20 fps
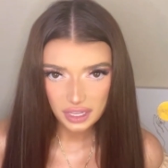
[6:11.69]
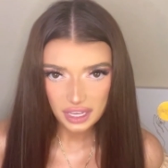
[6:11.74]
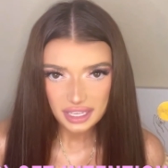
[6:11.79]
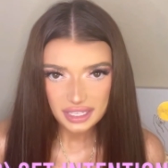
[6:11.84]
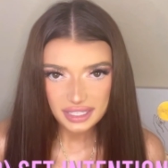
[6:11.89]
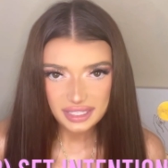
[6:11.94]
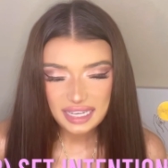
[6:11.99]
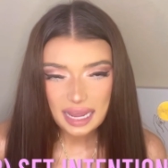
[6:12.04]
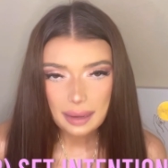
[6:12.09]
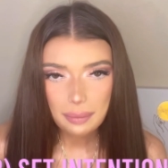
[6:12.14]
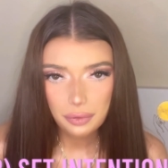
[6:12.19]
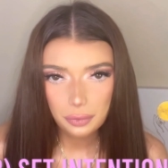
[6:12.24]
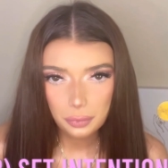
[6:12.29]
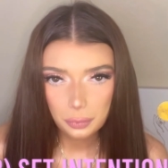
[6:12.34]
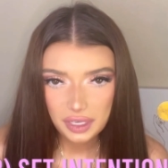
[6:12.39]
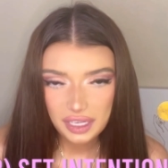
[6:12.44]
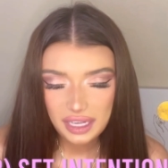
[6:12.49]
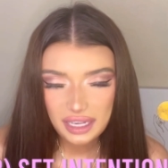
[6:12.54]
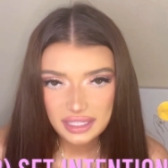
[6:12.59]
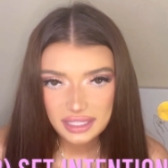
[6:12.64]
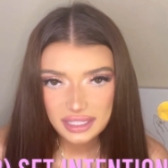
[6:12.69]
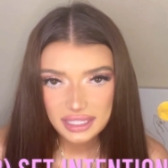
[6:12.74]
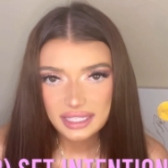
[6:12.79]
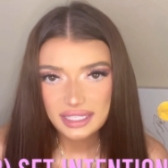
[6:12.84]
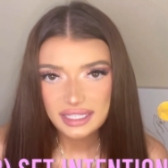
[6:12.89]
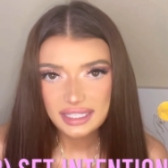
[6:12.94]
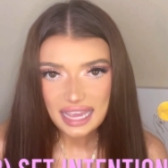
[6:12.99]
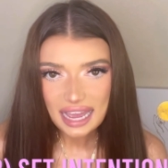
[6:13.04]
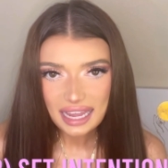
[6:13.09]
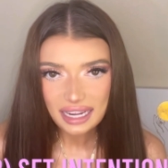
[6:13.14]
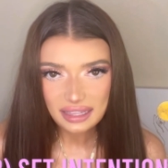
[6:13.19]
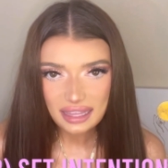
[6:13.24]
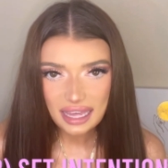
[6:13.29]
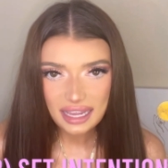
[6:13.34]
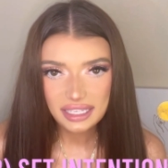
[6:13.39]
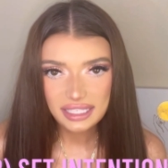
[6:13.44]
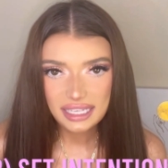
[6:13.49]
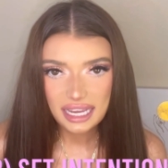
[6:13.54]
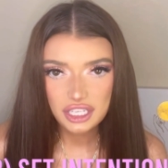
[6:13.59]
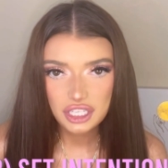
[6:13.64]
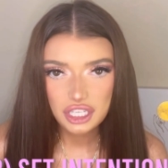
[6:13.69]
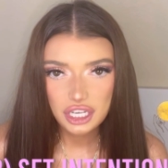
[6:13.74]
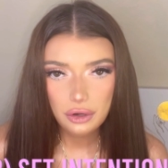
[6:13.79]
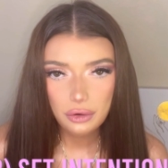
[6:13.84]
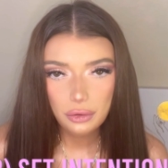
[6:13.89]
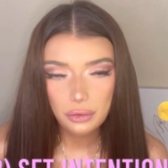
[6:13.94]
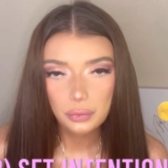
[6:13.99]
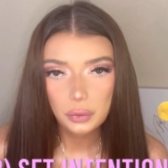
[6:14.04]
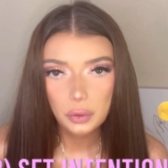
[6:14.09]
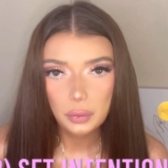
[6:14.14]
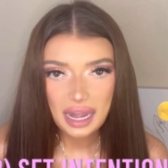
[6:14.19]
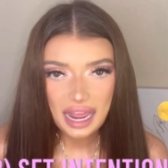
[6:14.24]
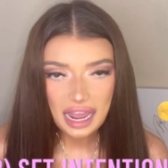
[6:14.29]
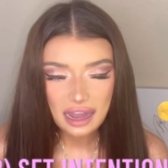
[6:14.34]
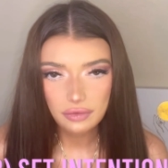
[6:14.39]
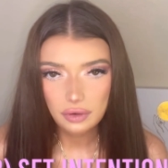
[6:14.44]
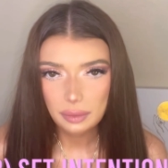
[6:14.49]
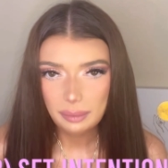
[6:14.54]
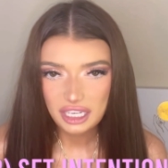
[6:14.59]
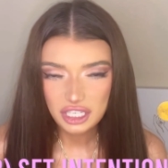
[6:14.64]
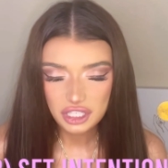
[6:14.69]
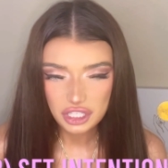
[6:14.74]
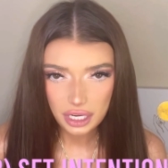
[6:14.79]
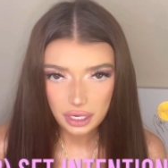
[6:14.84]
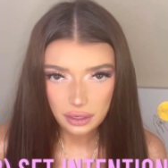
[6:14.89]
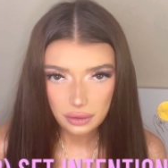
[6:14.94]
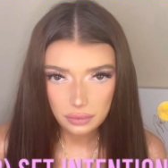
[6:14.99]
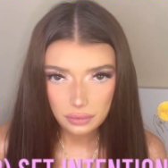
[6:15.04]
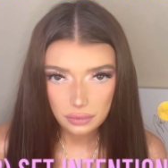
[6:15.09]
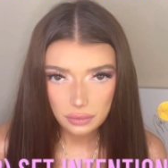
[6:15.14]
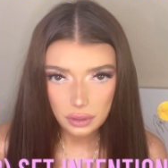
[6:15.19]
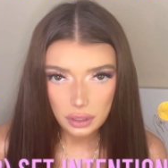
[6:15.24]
Step three is to set that intention through an affirmation.